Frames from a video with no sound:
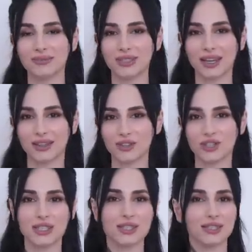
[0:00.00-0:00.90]
take the
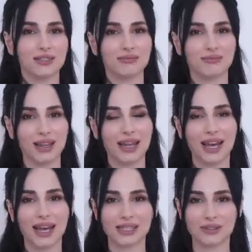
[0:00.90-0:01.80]
cheese and
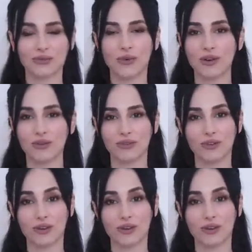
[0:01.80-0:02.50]
ask for